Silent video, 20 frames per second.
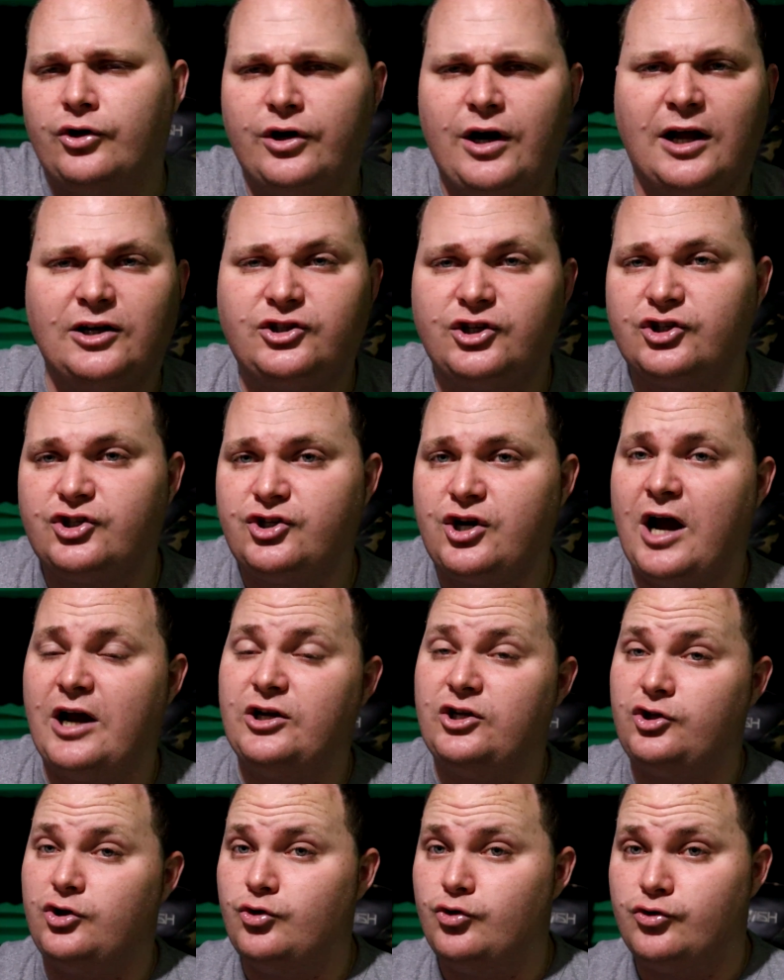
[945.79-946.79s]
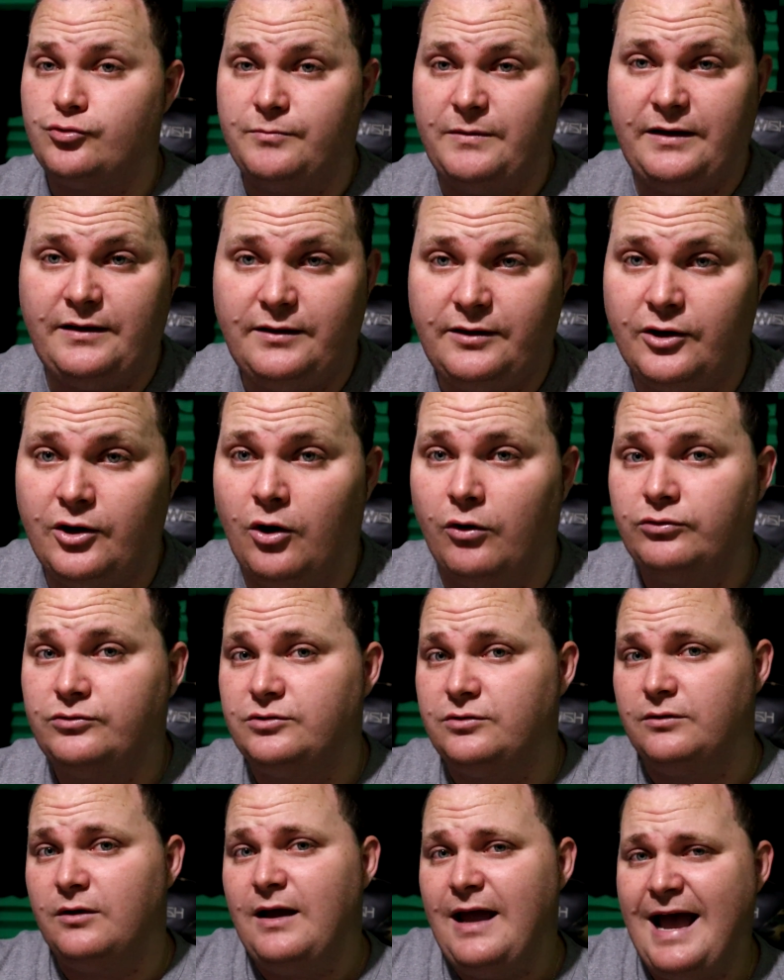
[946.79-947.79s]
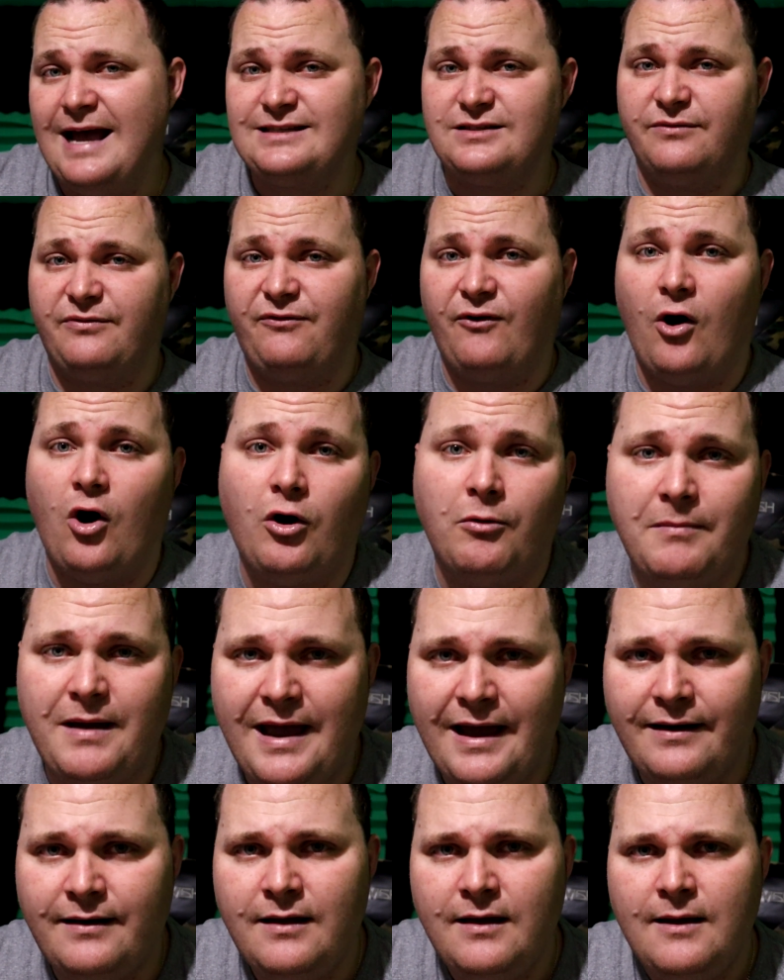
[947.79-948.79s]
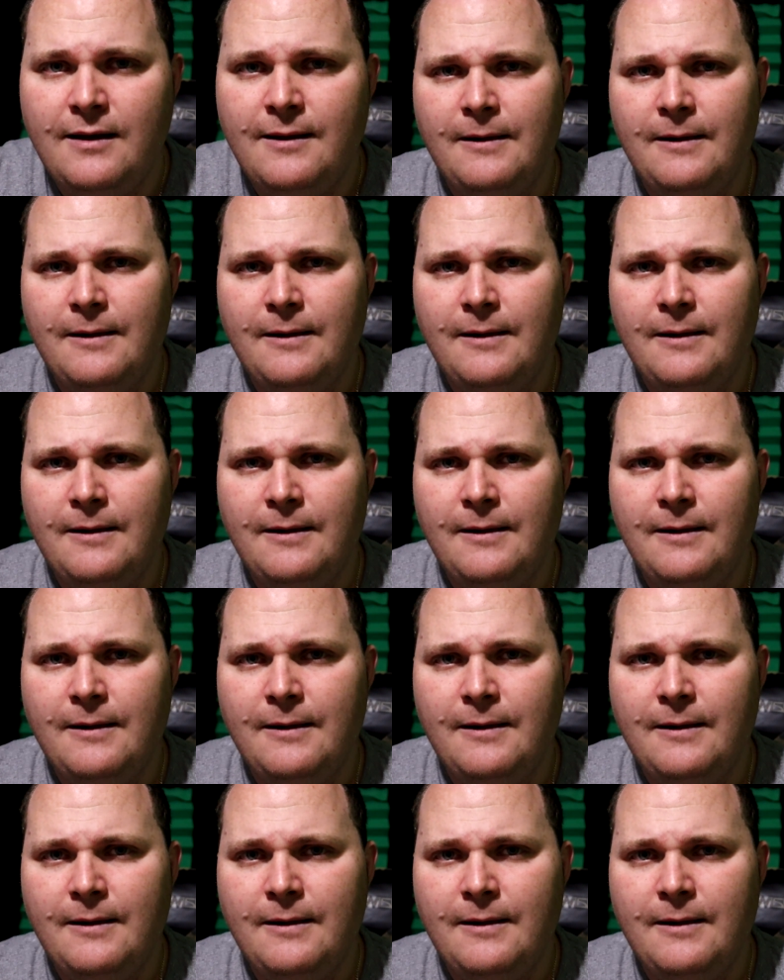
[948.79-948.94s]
They're not just trying to use me, you know, as a fall man.